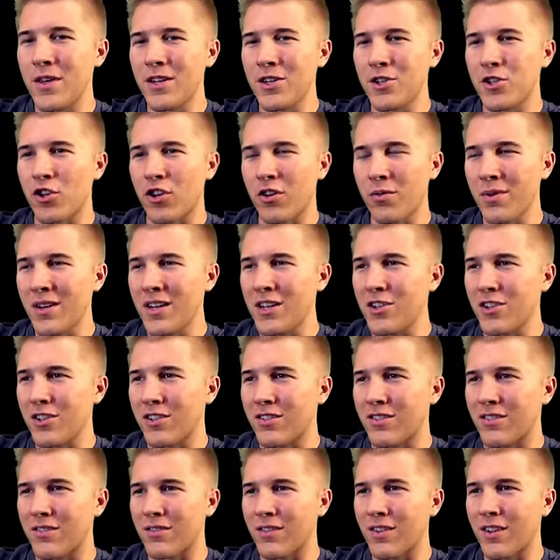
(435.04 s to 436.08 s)
Then Germany
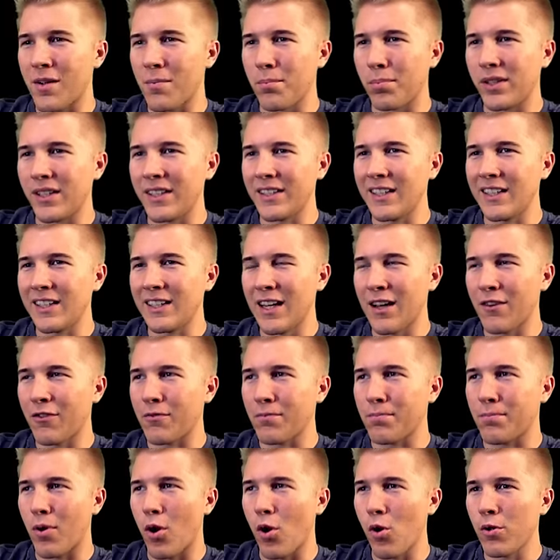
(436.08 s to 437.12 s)
just completely
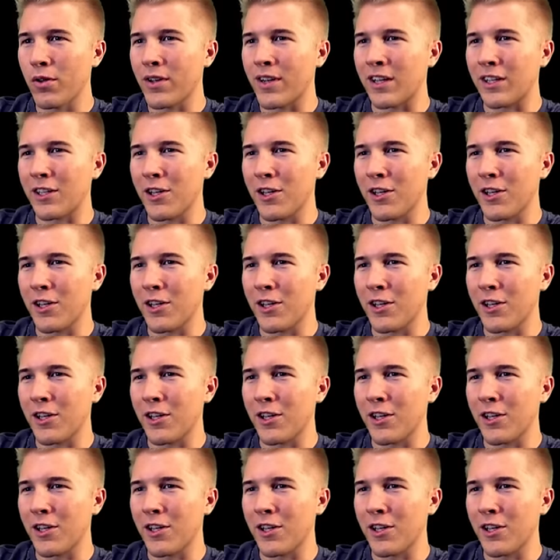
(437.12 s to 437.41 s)
left Poland